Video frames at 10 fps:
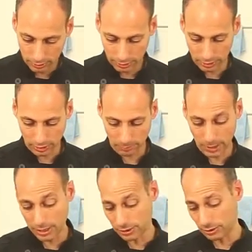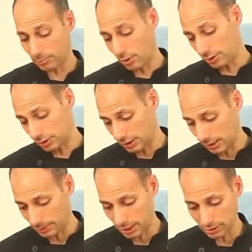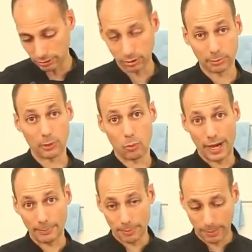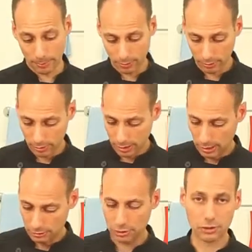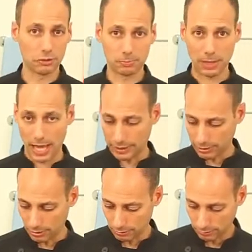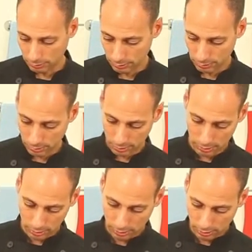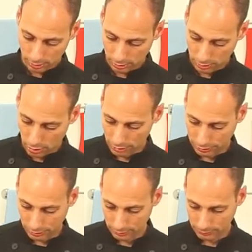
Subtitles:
This is a basil and parsley combination, a little bit of white pepper. You could use black too. Salt.